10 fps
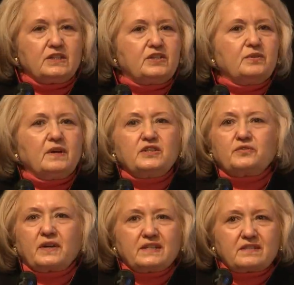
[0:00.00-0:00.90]
to
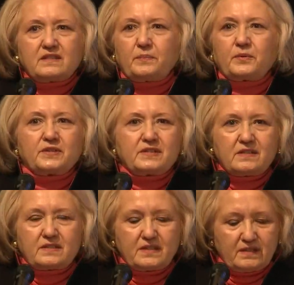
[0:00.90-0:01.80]
address the
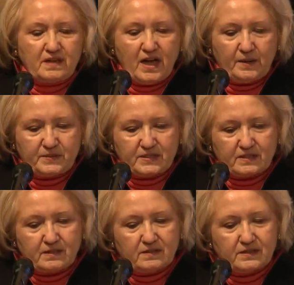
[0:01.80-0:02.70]
persistent
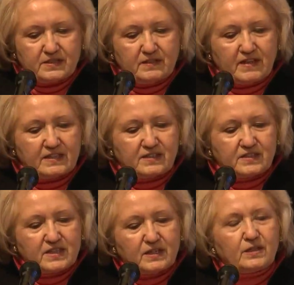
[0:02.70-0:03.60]
obstacles that
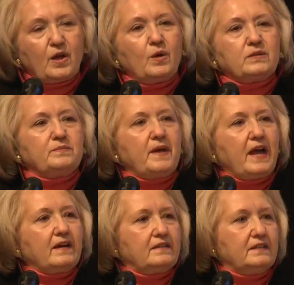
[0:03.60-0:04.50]
still hold
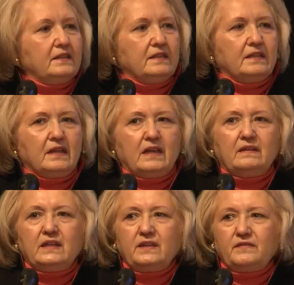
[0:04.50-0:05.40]
back
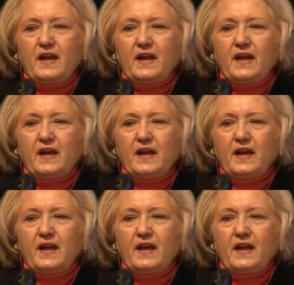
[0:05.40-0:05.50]
the